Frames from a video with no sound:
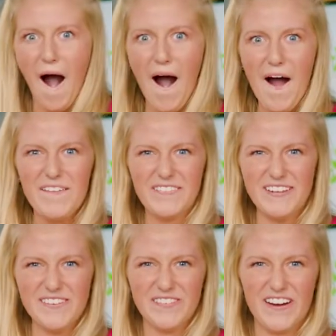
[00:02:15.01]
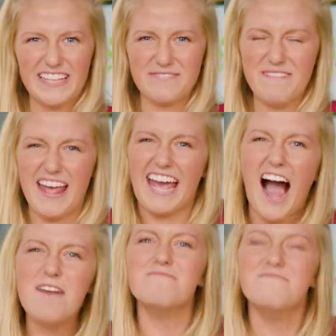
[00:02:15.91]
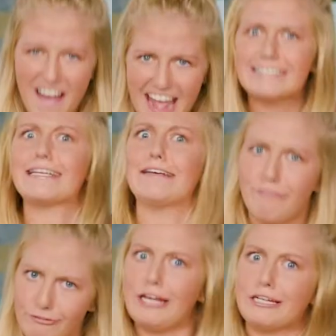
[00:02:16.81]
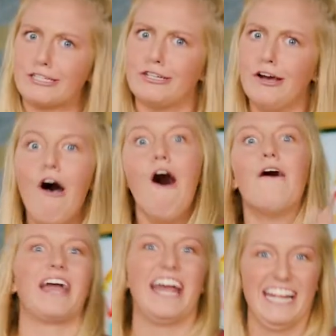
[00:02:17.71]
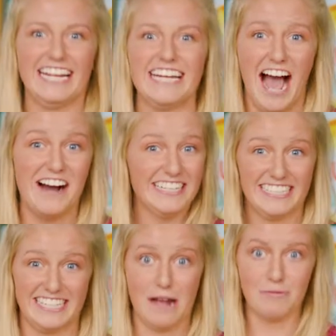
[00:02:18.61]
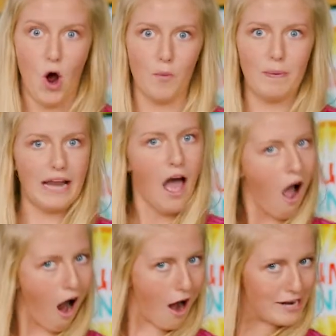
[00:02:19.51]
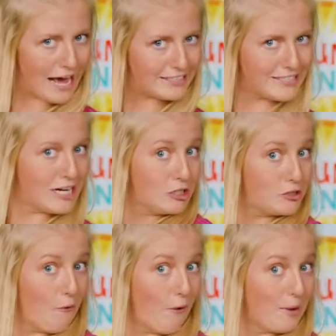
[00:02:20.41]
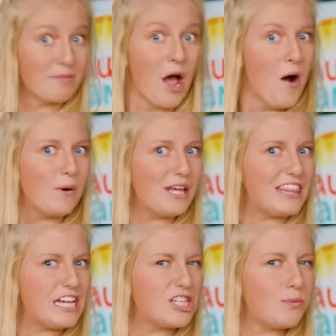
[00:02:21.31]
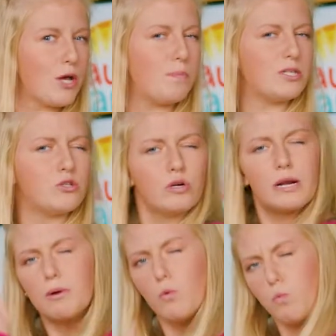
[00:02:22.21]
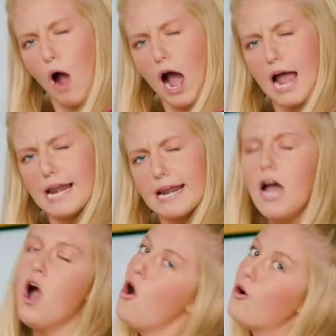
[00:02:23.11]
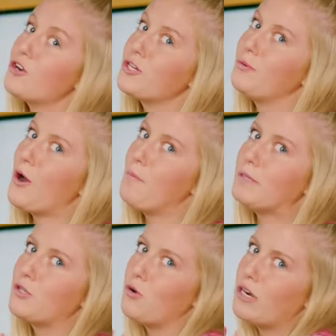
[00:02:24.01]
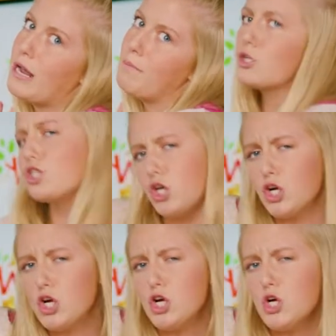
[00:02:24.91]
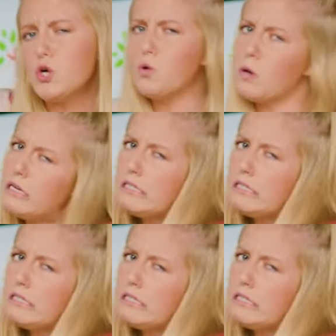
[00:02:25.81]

Oh, you friends make amazing fish! Okay, now it's time to open our next door. What do you think? Should we open door number one? Or should we open door number two?